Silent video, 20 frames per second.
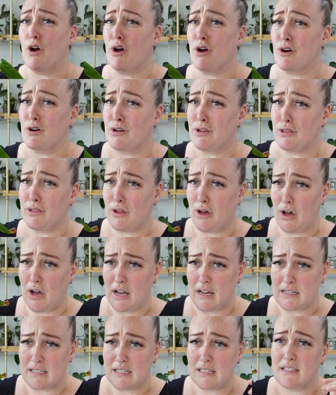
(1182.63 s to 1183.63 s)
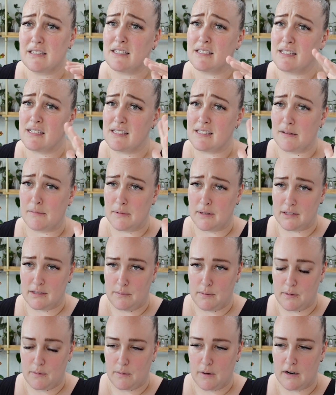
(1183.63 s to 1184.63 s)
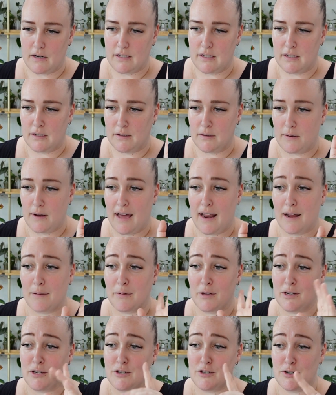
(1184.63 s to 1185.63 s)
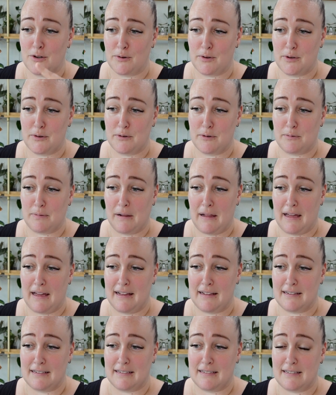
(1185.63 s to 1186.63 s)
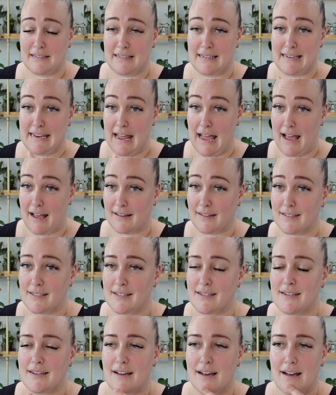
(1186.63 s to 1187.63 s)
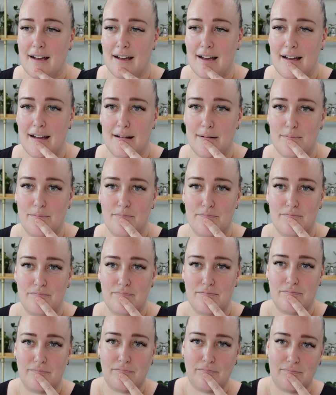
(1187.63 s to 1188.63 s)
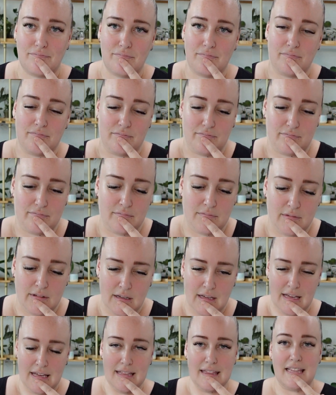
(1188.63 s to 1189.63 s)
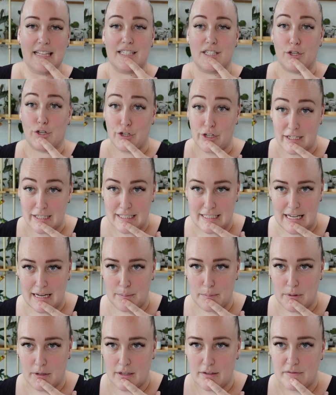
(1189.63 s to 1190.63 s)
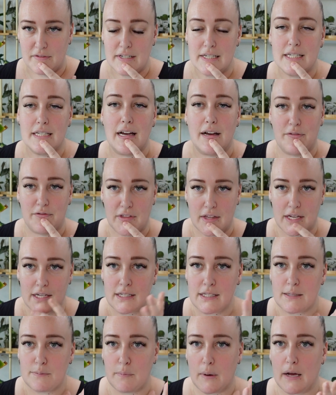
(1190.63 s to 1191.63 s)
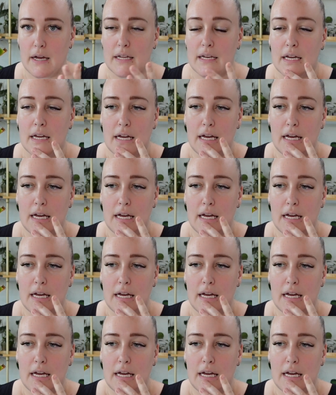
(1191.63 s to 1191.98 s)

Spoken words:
are a lot, this is something to be aware too, and I'm gonna show you a plant next. That's a good example of this, but